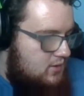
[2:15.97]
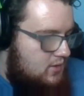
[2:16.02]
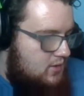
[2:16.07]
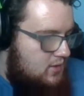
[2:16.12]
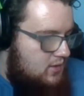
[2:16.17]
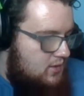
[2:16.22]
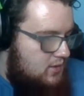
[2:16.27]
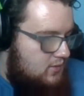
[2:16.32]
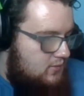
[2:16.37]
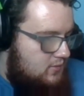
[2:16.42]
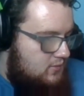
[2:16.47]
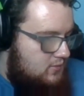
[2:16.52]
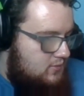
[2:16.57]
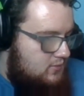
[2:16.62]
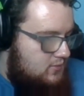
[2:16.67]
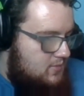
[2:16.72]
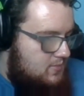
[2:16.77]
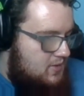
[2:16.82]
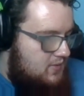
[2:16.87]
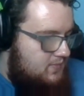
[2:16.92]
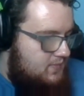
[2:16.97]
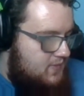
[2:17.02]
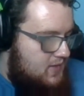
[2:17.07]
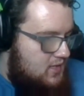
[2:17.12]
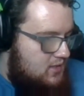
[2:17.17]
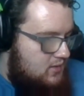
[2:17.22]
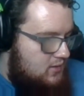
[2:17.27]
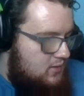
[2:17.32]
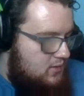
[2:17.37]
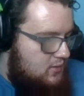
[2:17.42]
Uh, let me
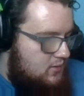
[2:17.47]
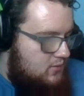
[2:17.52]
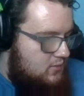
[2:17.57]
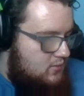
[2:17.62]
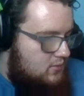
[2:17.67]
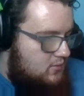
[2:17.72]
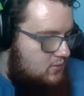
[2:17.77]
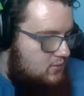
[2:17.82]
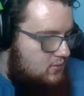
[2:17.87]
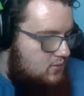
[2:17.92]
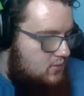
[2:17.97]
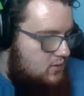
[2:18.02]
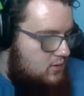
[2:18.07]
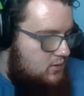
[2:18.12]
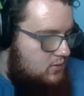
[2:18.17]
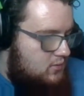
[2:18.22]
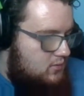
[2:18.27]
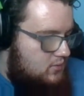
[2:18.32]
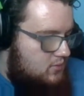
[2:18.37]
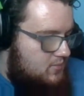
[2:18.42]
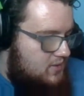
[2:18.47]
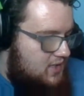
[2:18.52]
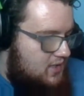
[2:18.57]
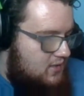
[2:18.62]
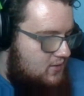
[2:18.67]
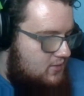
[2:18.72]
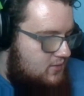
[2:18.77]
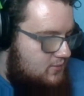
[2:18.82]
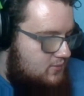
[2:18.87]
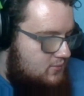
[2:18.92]
find an article
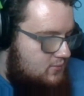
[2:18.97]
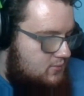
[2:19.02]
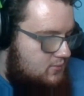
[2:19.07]
about it.